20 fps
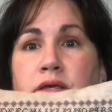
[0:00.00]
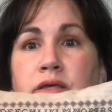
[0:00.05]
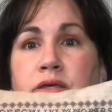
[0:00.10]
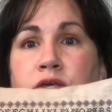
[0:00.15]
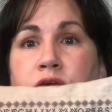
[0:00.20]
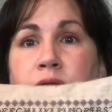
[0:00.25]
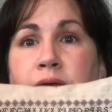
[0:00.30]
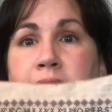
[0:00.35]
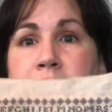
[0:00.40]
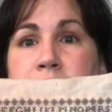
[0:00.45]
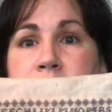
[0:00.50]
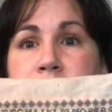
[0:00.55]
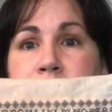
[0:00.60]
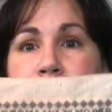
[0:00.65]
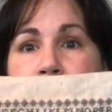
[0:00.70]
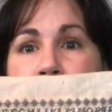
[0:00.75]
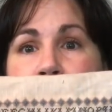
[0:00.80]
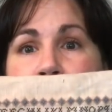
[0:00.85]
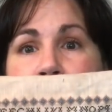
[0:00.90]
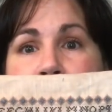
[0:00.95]
you can't
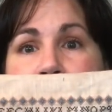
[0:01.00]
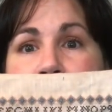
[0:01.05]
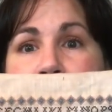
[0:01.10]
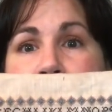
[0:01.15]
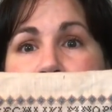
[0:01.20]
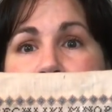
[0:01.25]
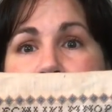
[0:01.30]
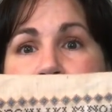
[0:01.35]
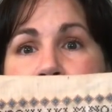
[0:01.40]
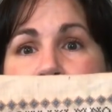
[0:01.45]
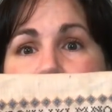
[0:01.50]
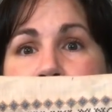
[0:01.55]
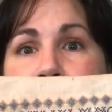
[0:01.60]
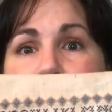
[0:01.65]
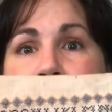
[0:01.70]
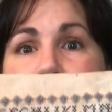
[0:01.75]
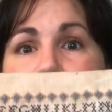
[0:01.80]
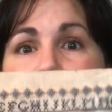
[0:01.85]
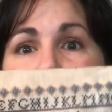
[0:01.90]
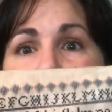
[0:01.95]
tell. You're not going to be able
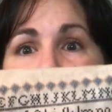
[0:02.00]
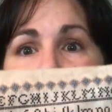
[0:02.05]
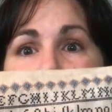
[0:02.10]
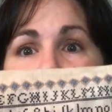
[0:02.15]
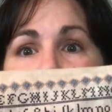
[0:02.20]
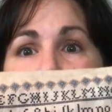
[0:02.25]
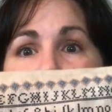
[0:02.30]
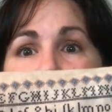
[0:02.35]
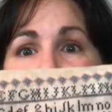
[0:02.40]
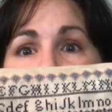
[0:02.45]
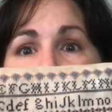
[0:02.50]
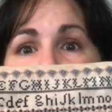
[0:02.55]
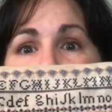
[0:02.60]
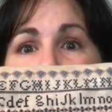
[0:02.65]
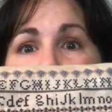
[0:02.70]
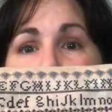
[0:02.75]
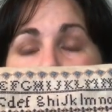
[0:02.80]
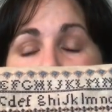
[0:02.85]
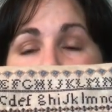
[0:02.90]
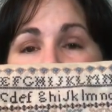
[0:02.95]
to tell. I